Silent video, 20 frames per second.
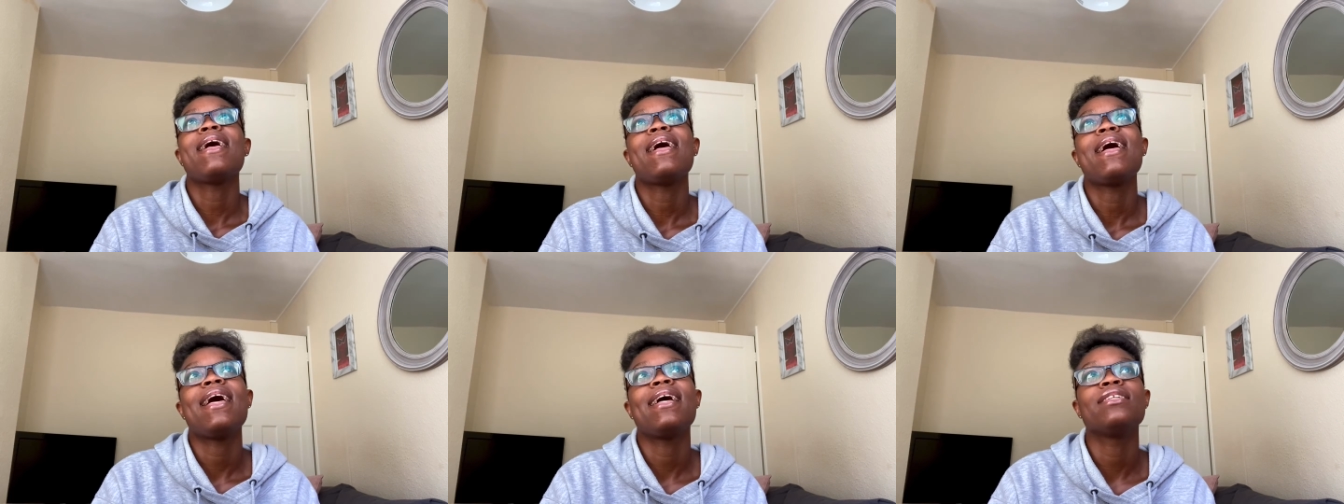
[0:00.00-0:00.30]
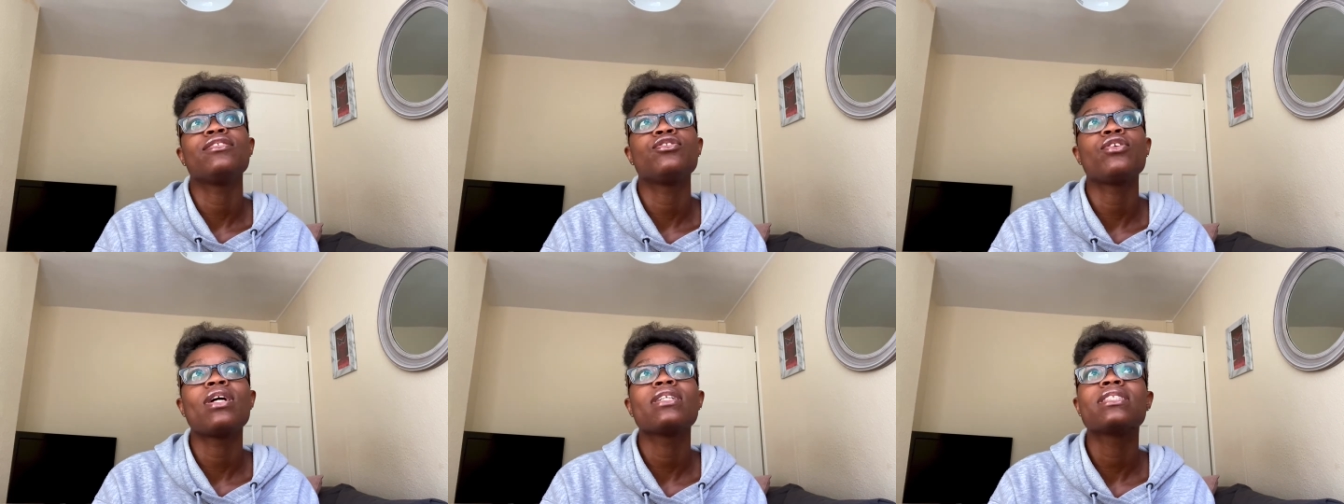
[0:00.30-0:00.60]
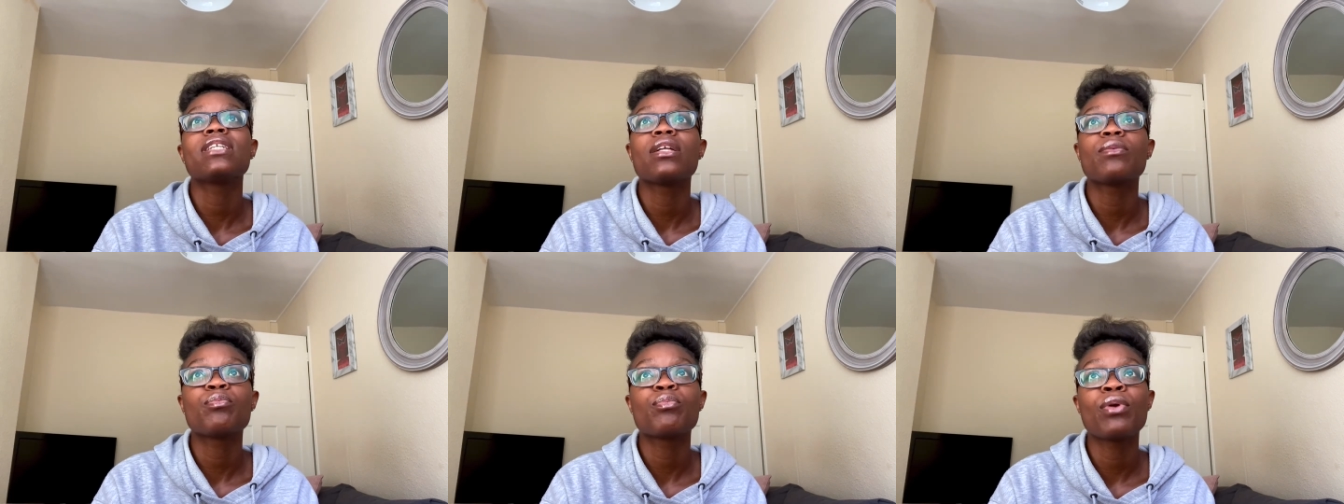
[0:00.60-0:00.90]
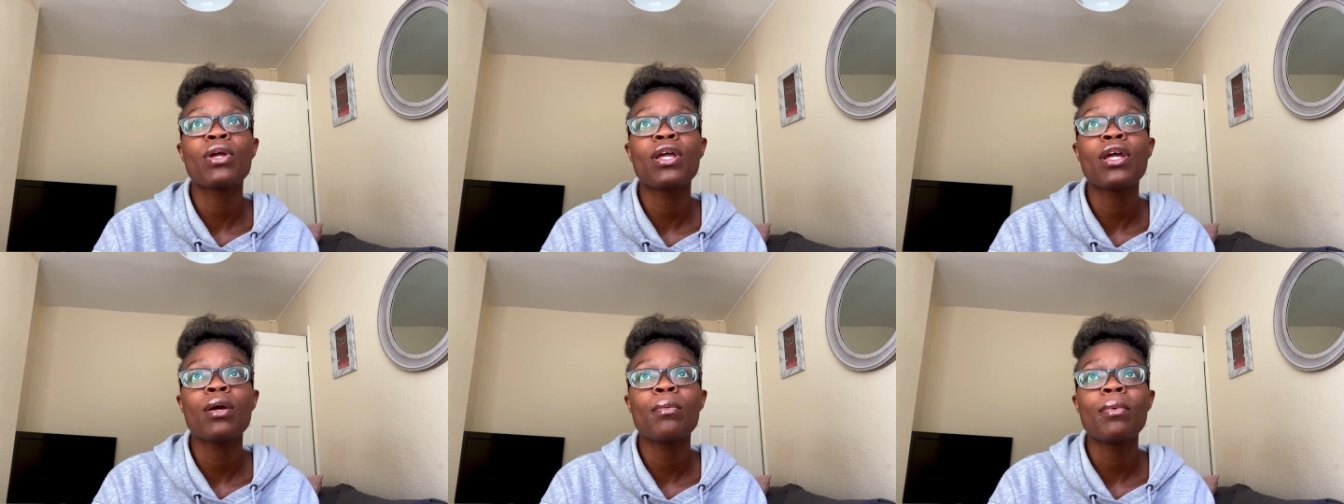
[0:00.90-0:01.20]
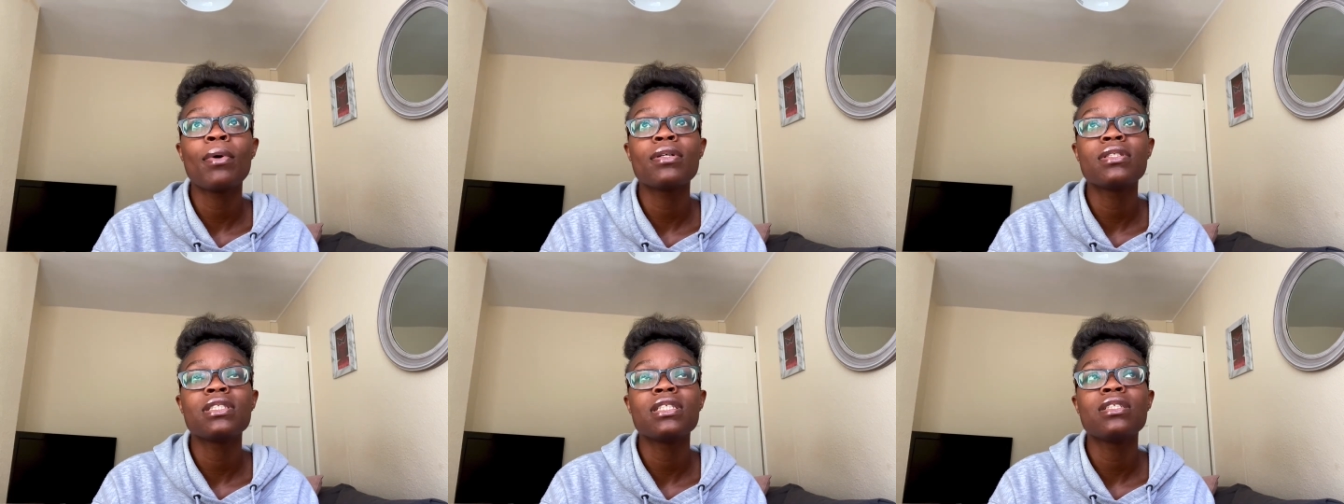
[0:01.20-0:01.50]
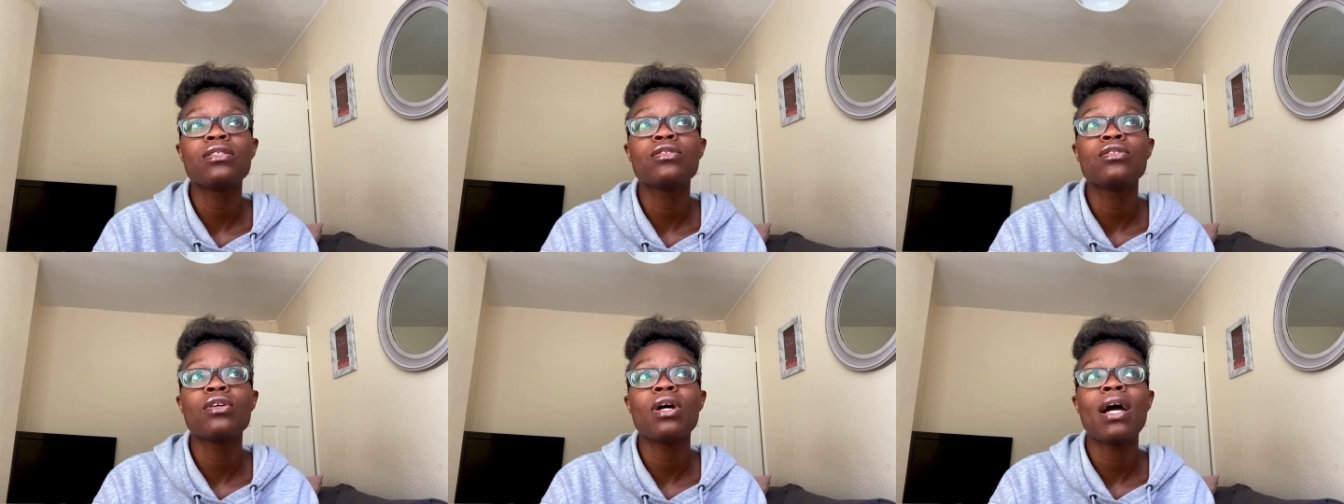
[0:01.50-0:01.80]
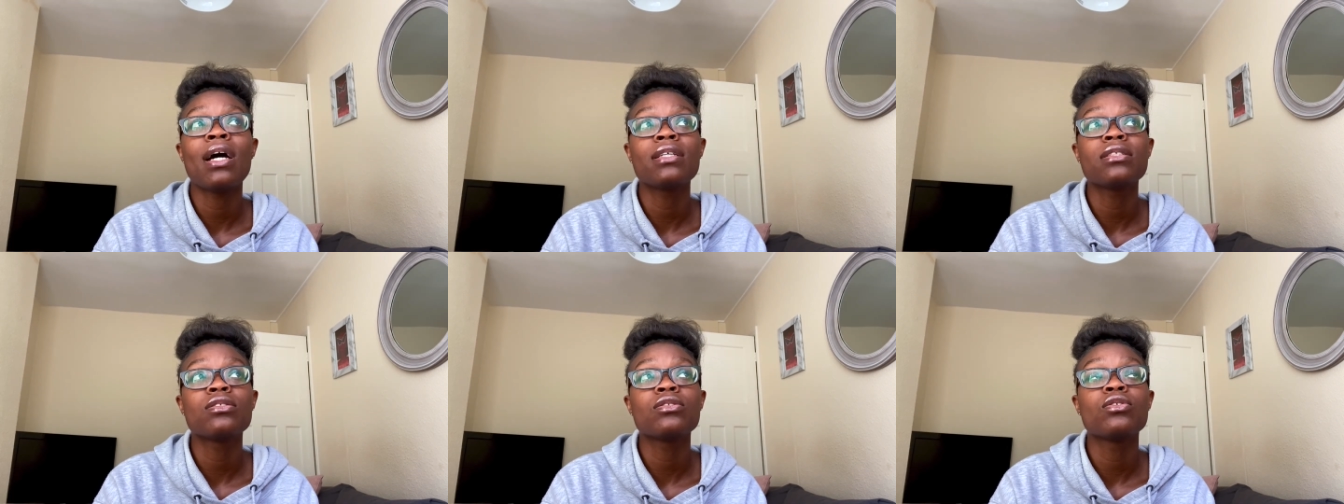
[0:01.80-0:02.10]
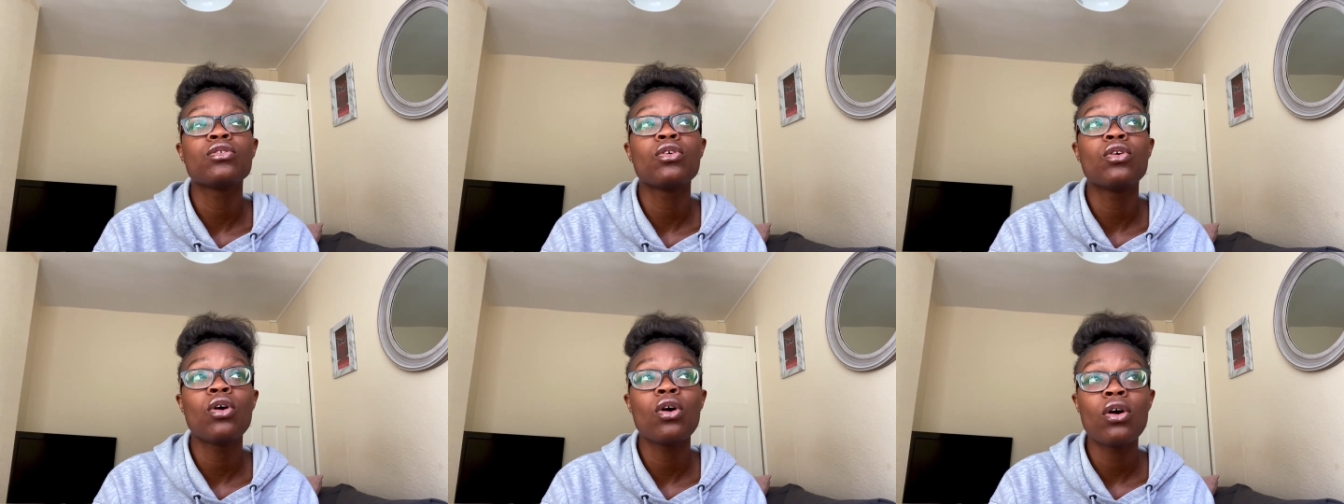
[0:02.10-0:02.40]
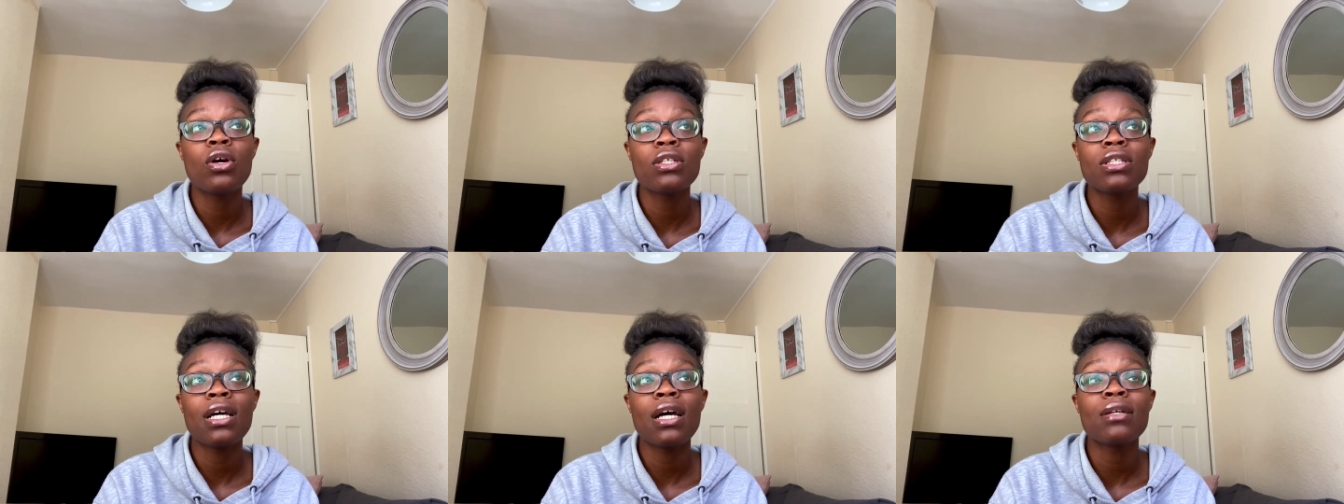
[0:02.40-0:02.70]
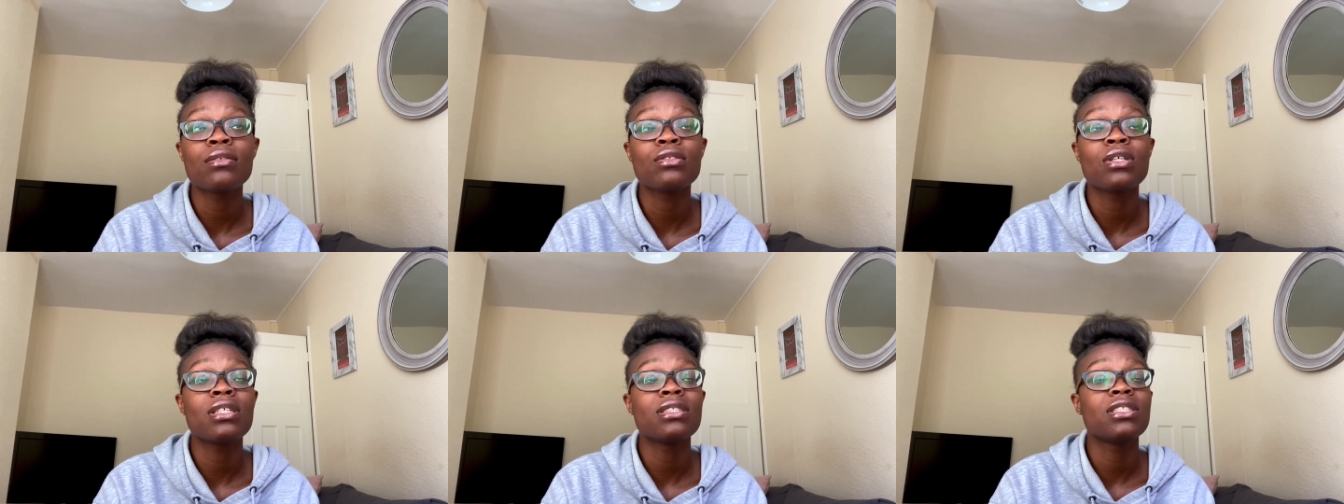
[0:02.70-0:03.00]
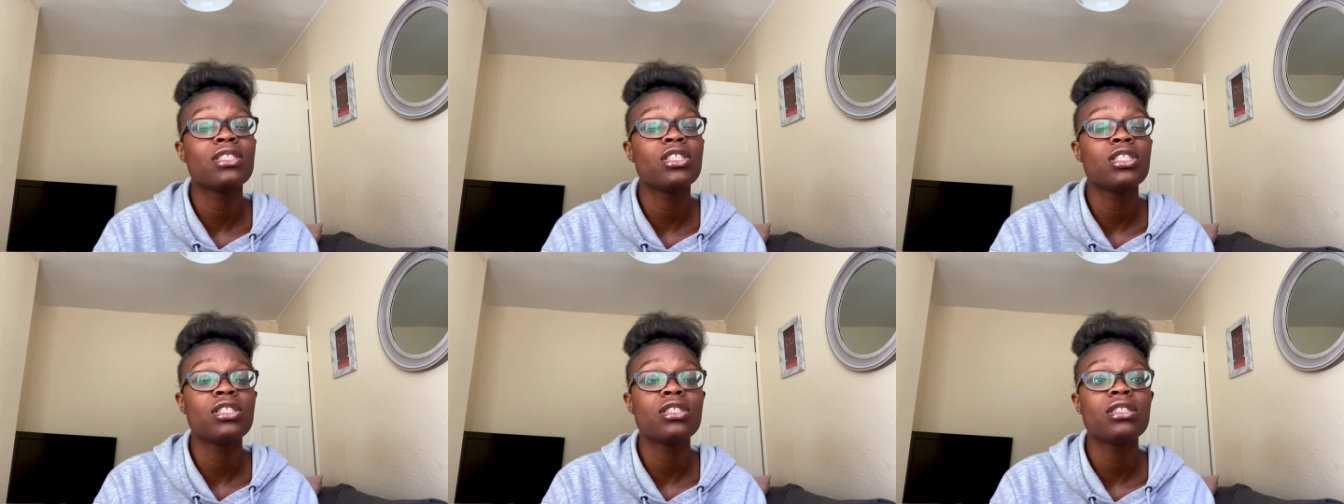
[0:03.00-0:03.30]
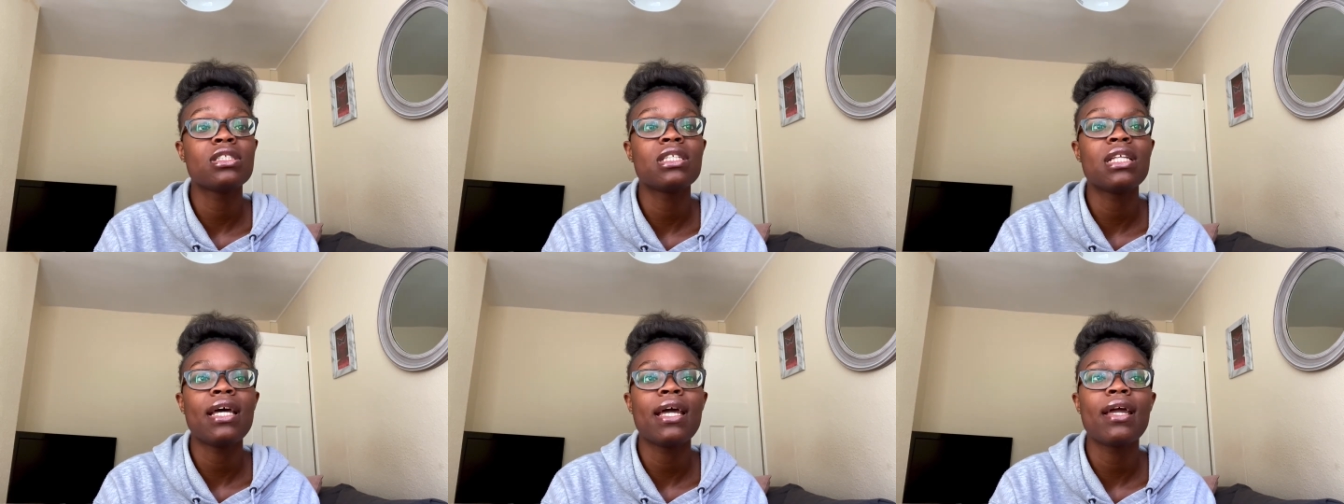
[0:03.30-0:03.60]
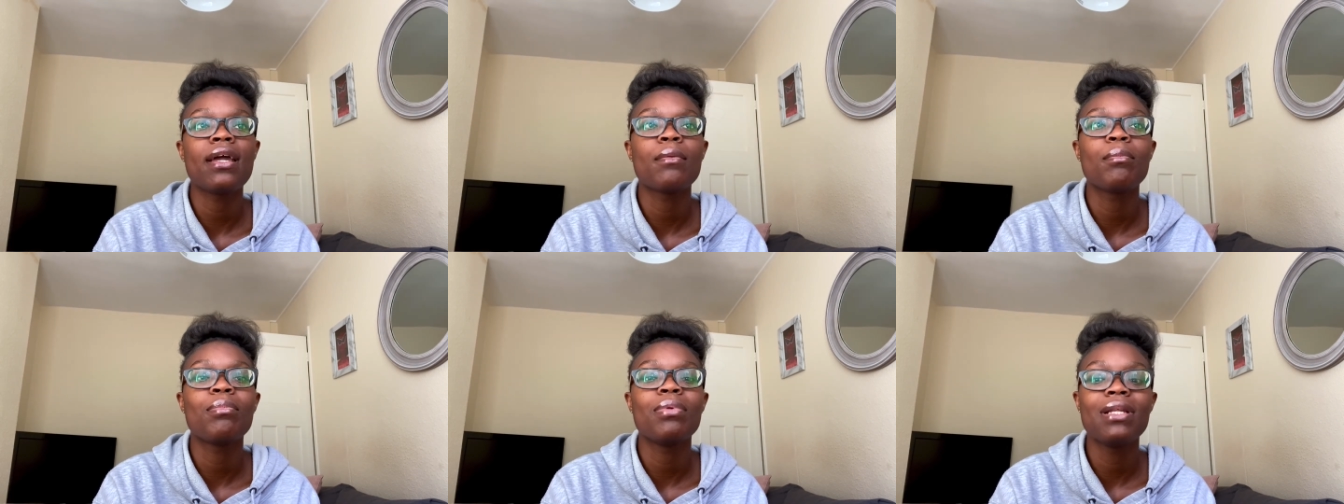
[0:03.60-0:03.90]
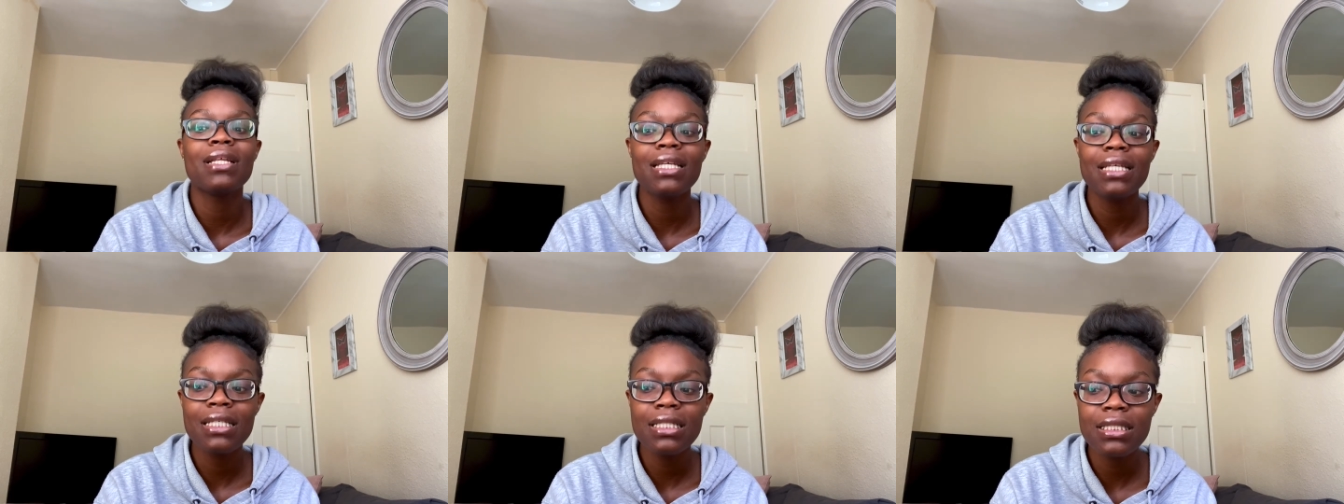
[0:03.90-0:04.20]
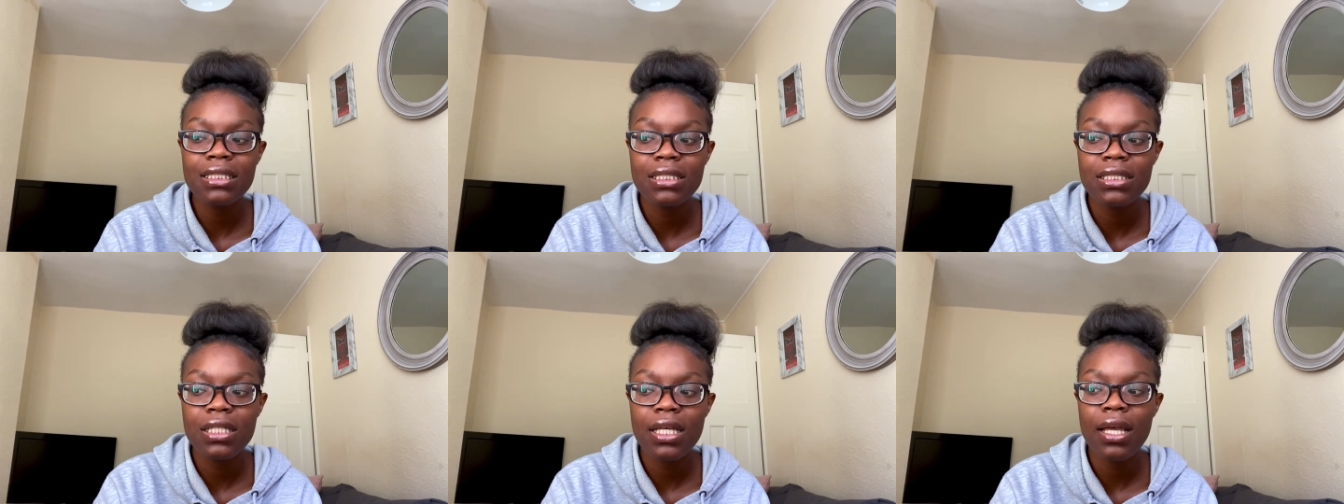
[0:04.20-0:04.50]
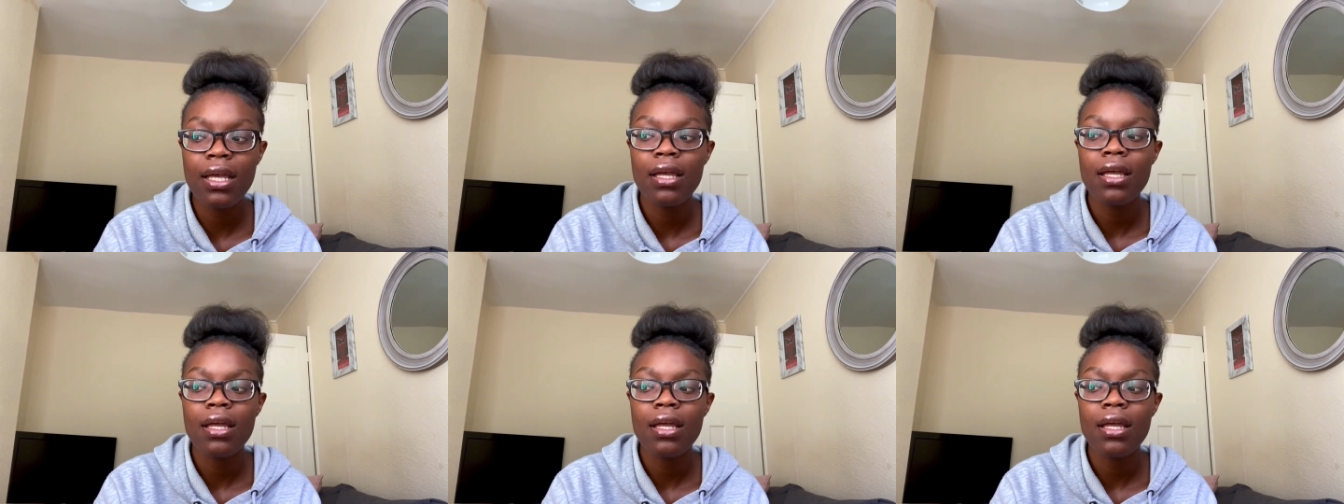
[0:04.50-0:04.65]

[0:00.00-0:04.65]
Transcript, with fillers: And so I started praying about it, to ask God, to ask Jesus, like, please,